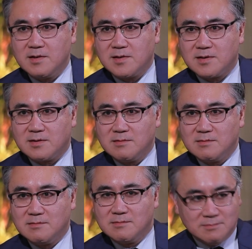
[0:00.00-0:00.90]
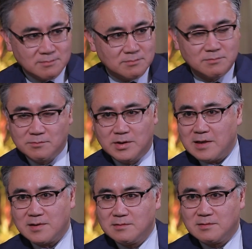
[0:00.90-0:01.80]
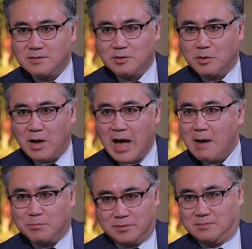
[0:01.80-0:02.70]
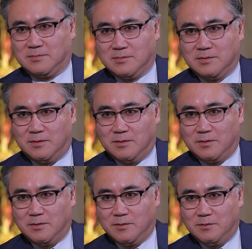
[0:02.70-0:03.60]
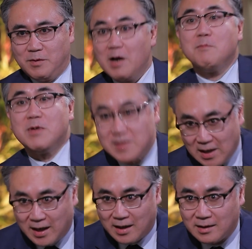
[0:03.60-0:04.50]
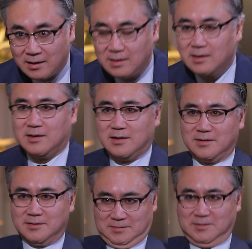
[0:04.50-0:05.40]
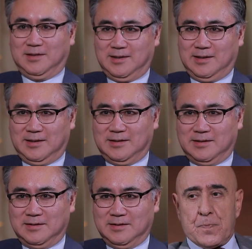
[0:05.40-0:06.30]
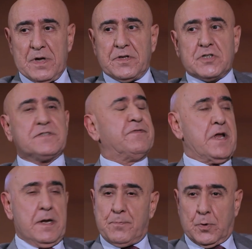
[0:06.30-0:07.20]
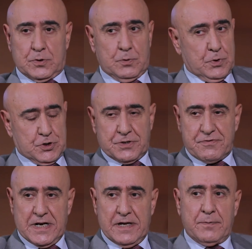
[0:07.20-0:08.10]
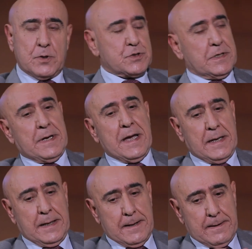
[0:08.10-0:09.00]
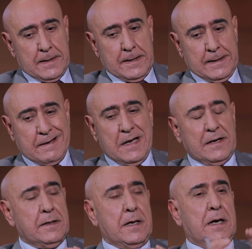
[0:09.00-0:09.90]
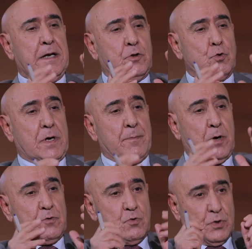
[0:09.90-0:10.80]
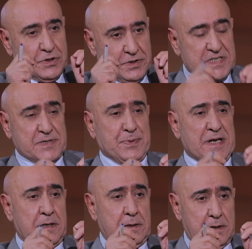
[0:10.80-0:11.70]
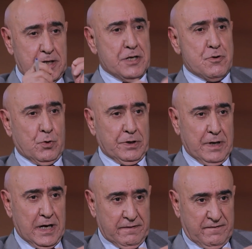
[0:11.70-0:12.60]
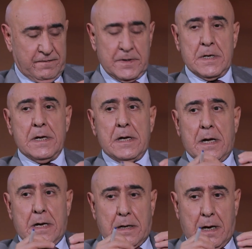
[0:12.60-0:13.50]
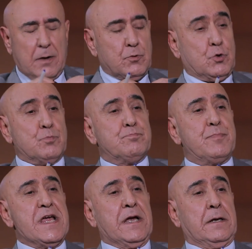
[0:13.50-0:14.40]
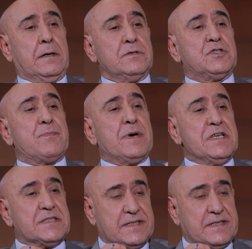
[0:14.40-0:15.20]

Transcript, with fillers: this doesn't, you know, happen? Very bizarre. How do you, this is very important question, really, because I, again, I talk about your discipline in your life. How to bring Japanese